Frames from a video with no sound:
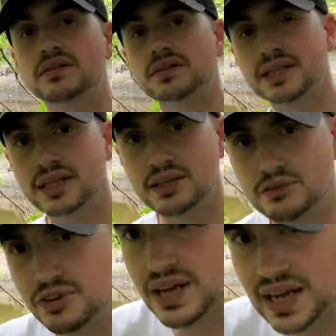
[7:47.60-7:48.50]

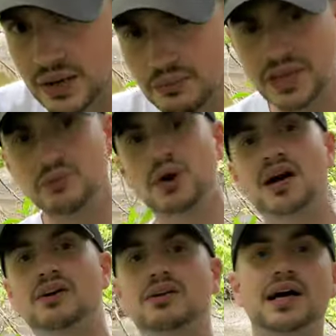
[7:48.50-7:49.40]
leave, and
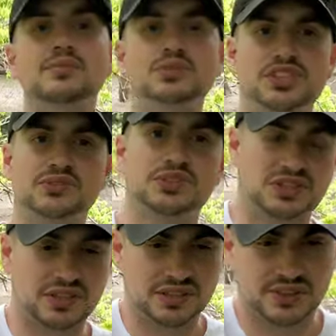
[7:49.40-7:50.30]
meanwhile, I'm still
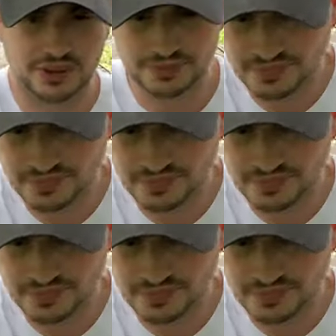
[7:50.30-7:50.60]
stuck there.